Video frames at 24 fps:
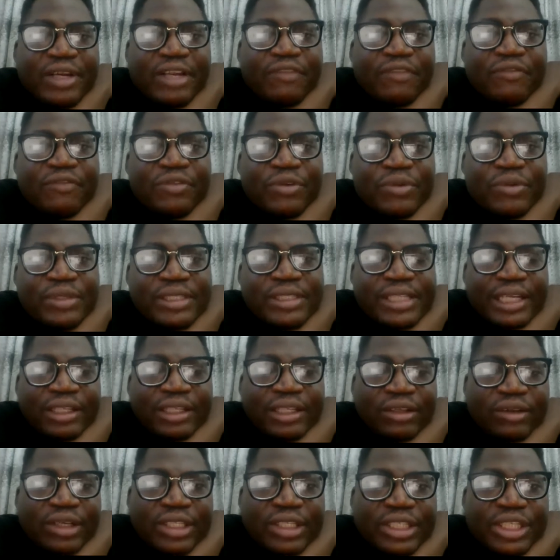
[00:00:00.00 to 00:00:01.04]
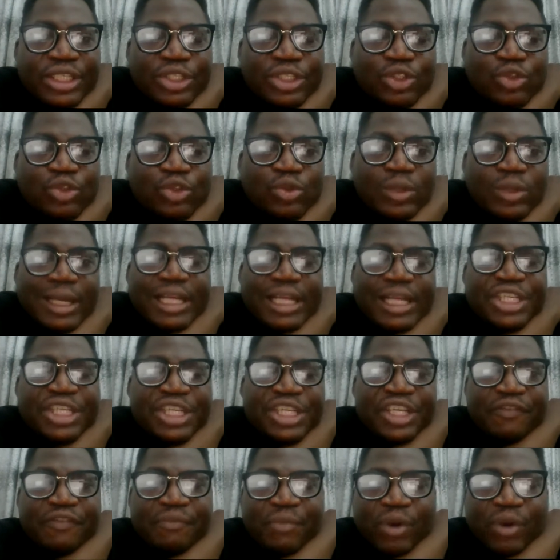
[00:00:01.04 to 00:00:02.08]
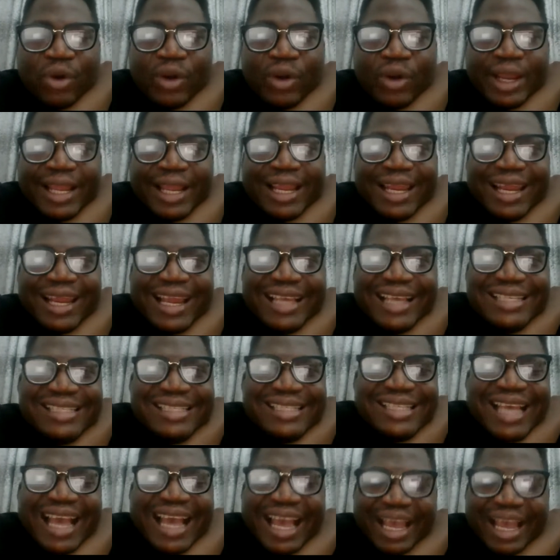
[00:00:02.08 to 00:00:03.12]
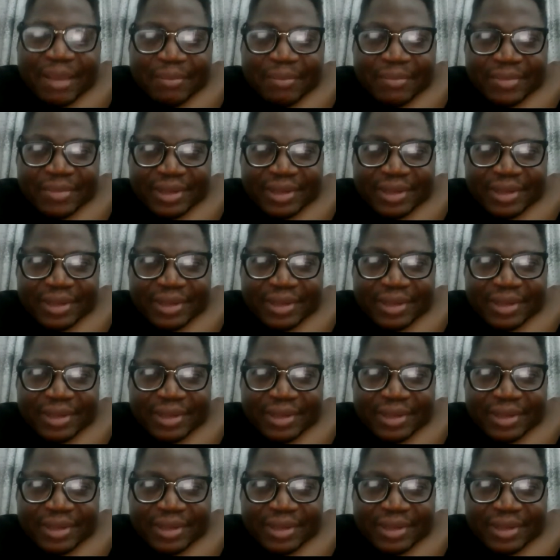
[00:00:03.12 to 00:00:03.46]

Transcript: They've used technology to achieve more in less time.